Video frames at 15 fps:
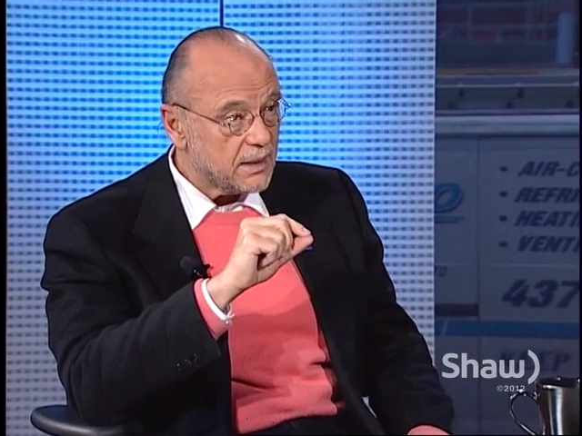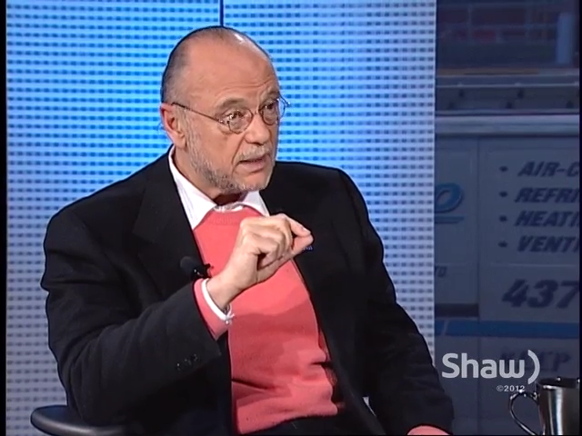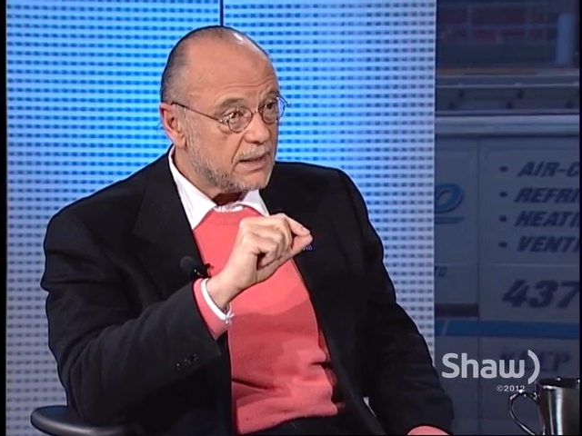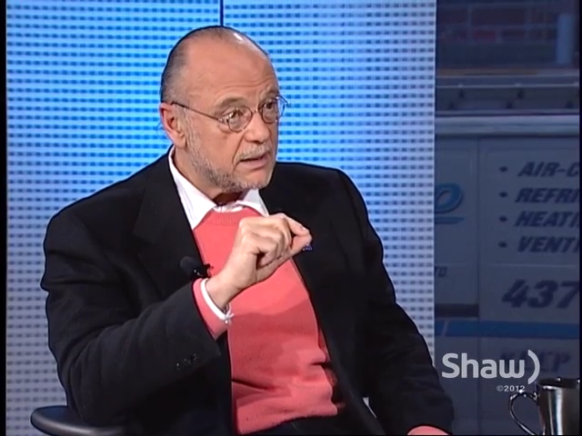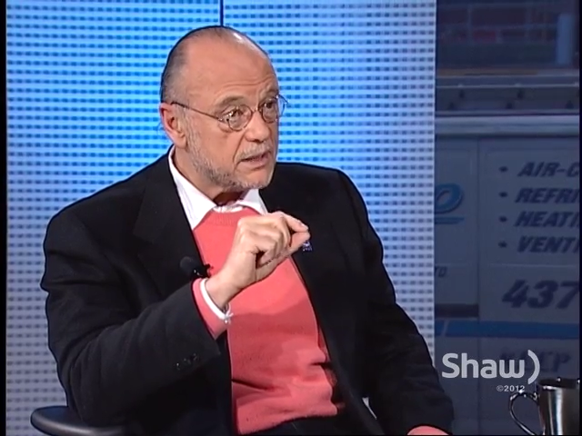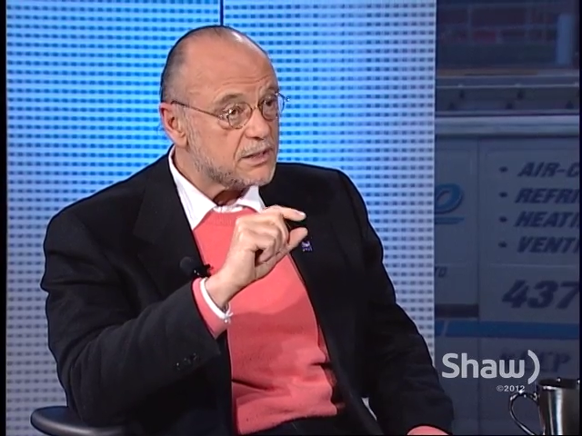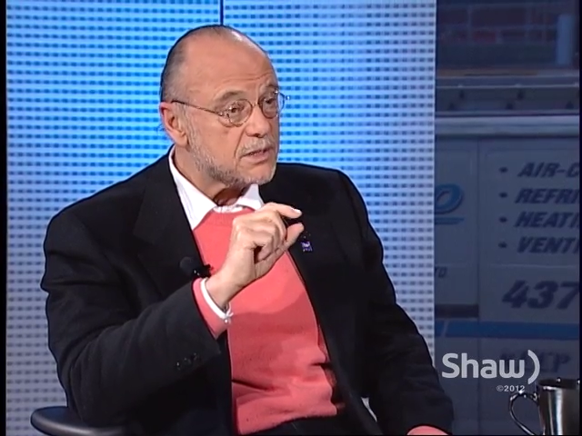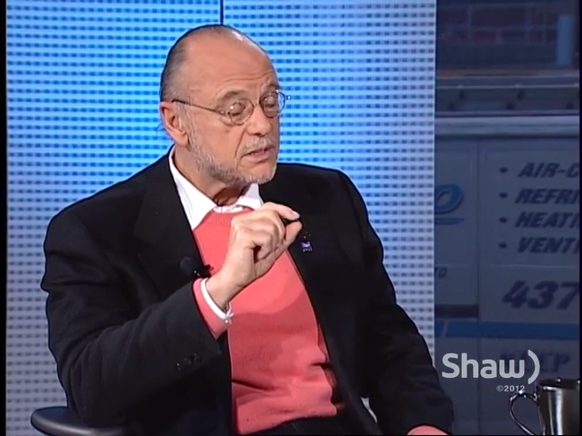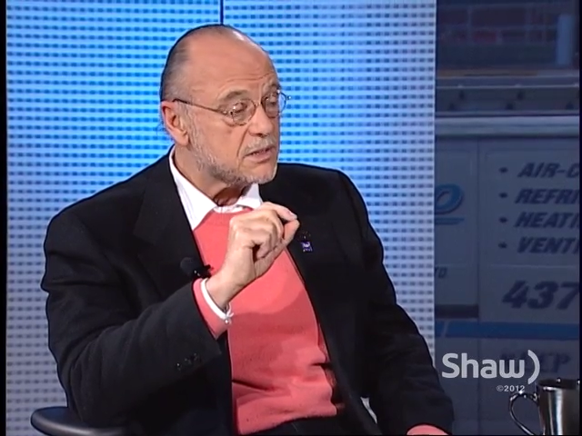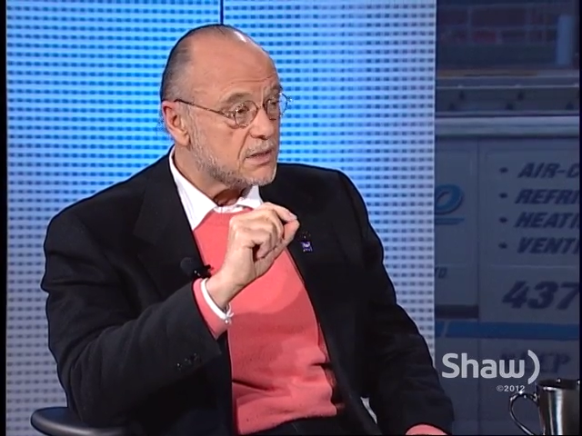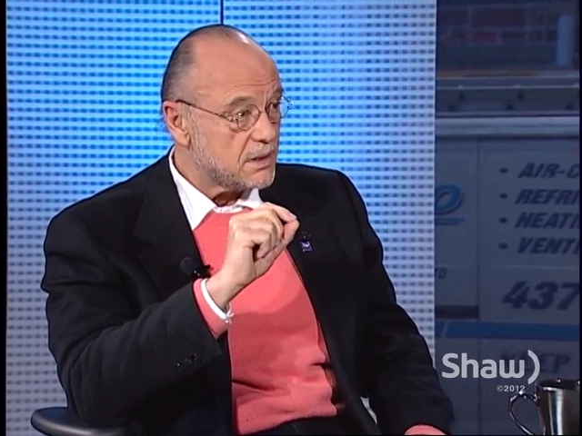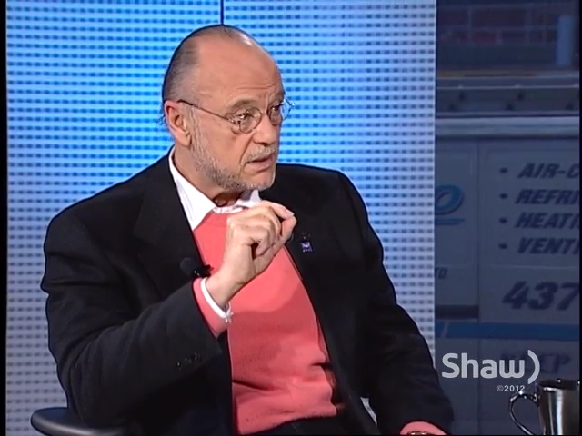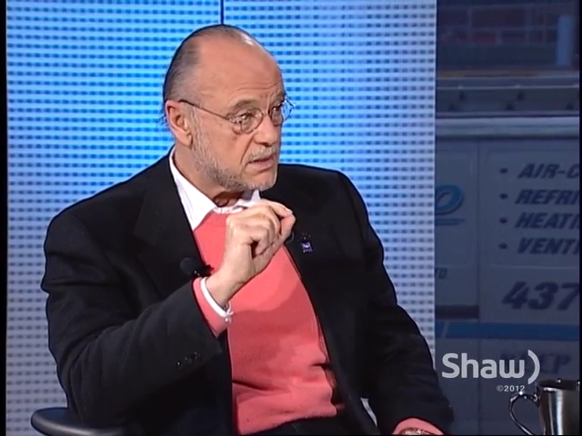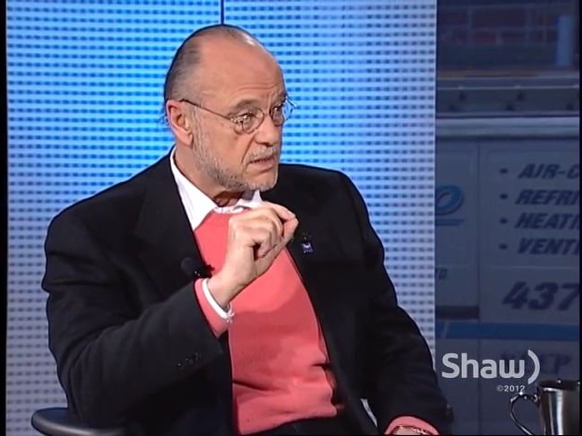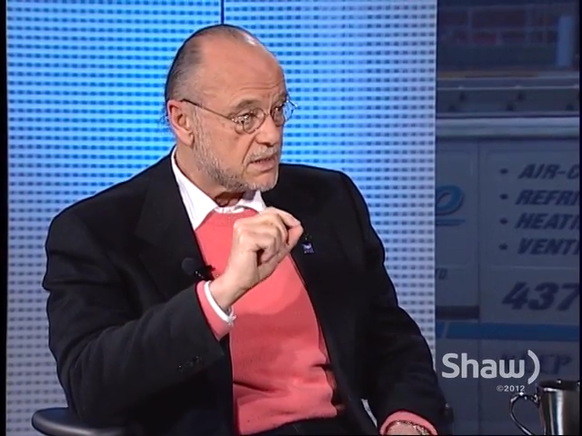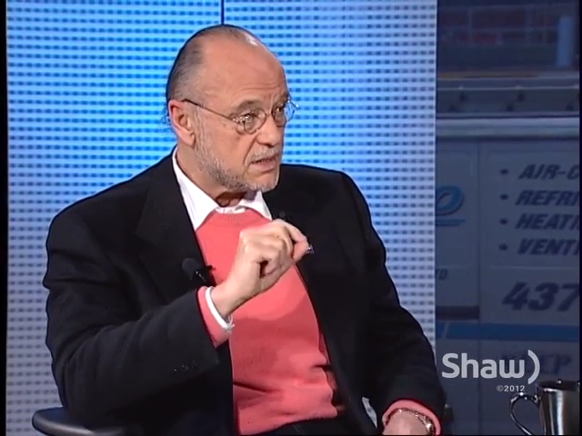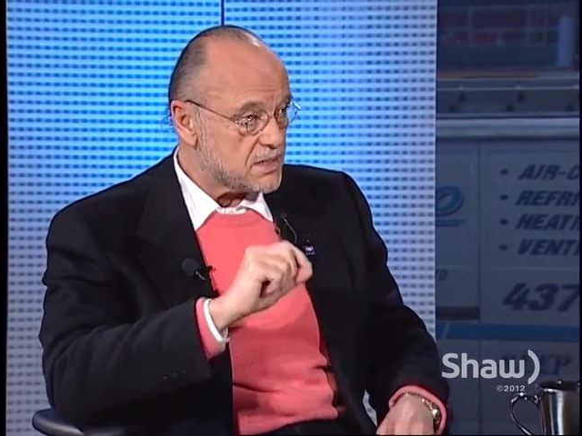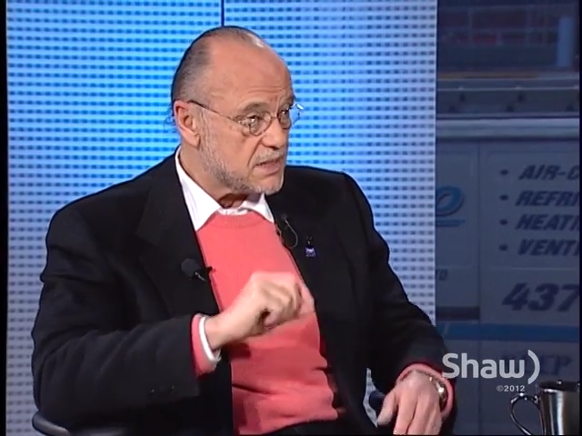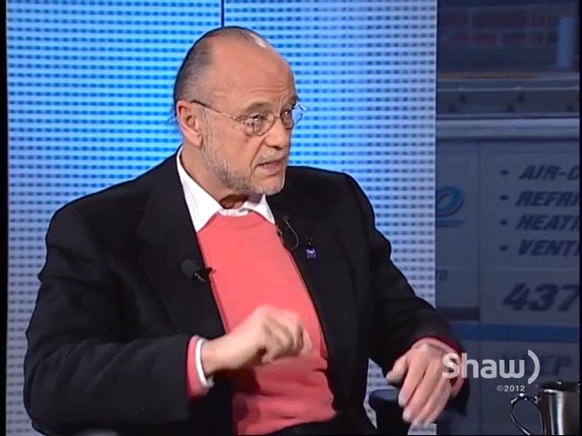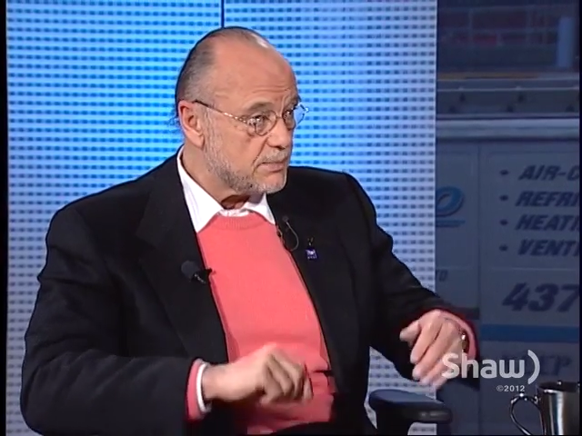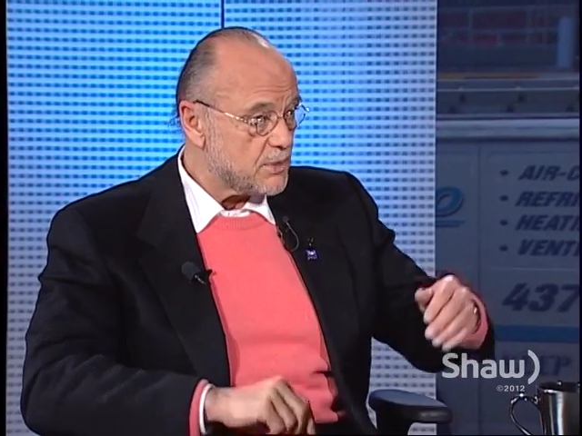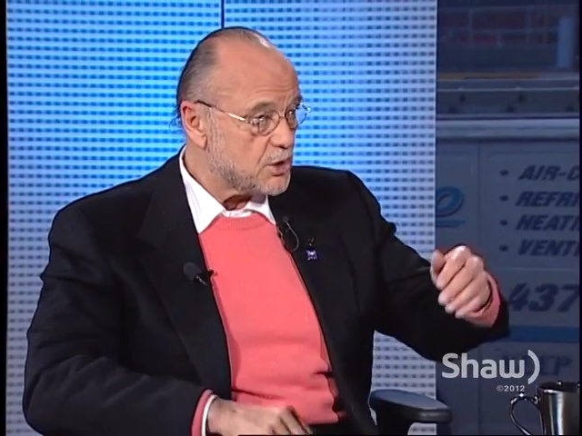And it's, it's
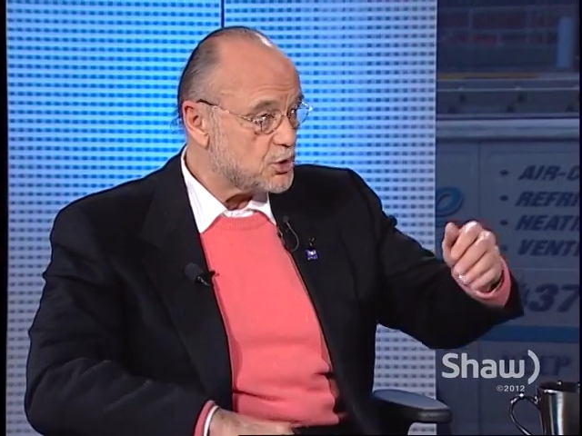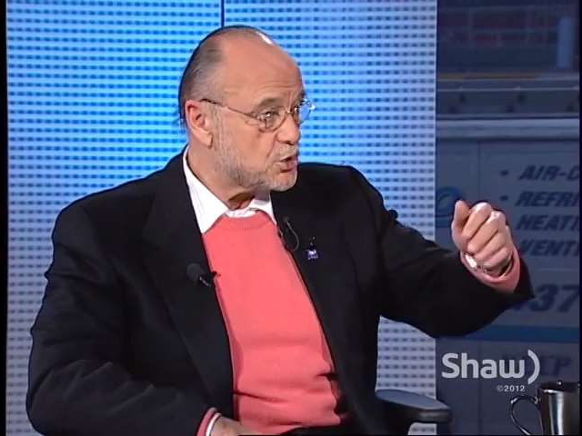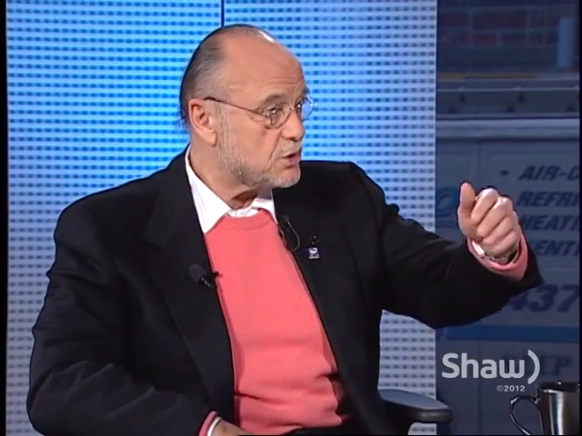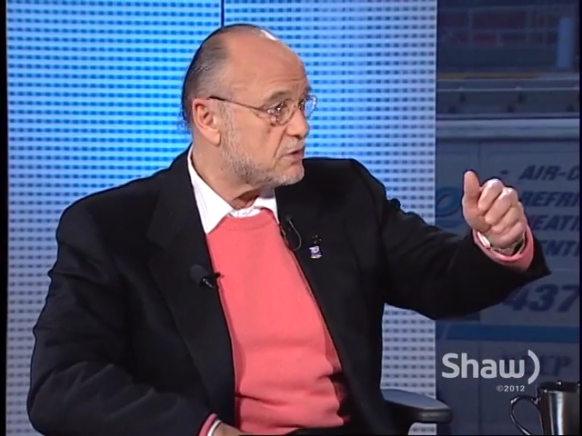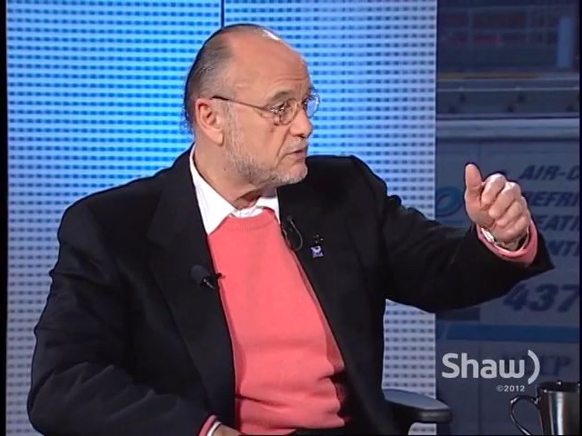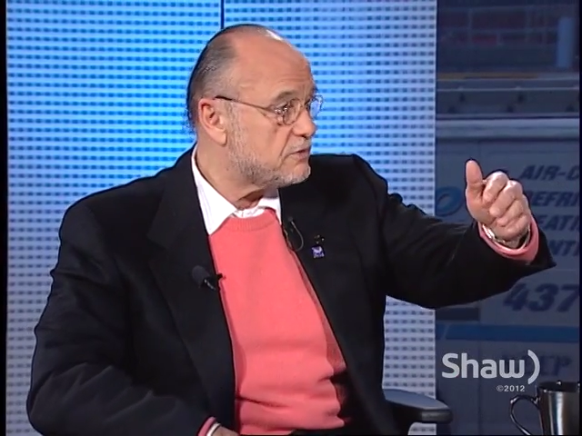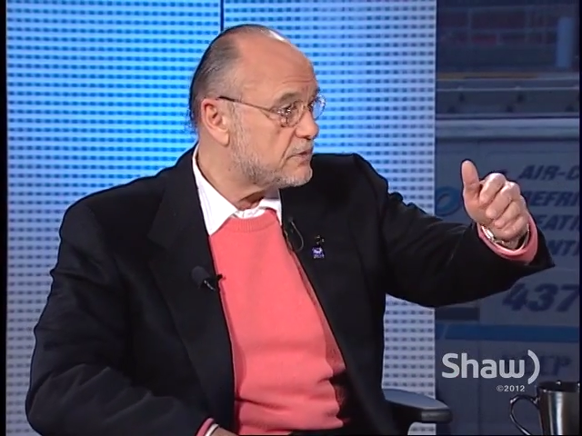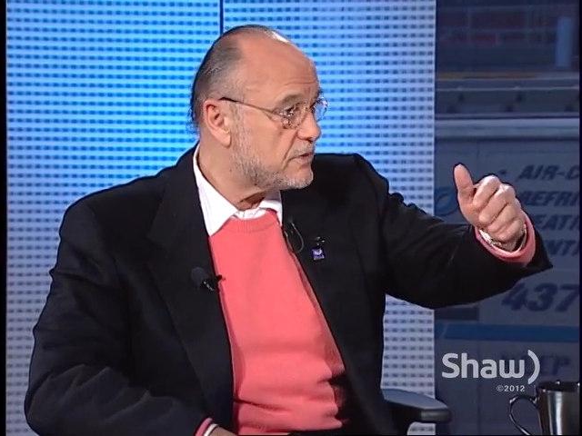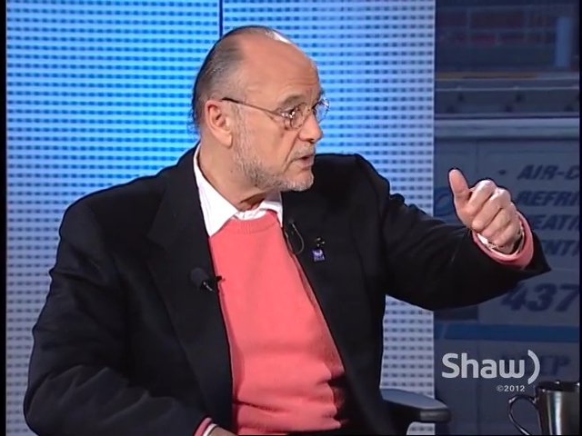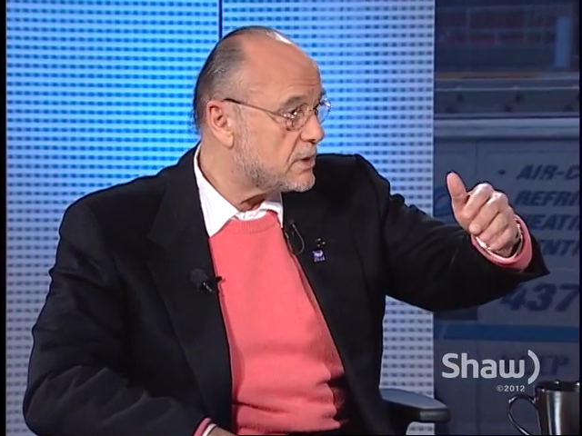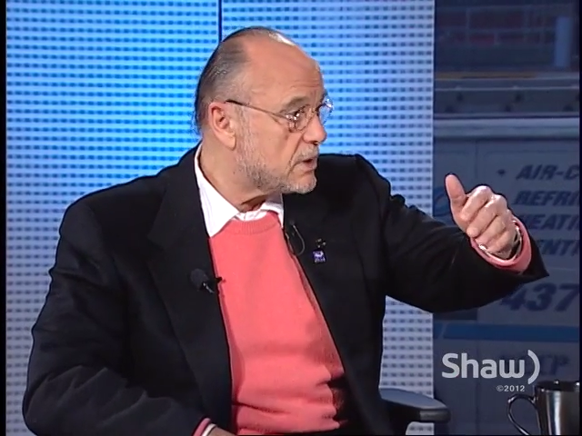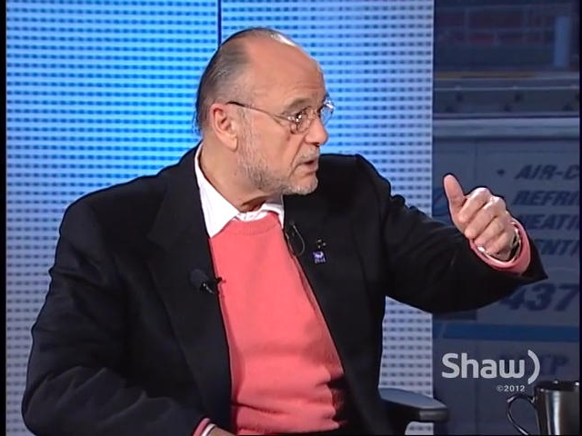this image of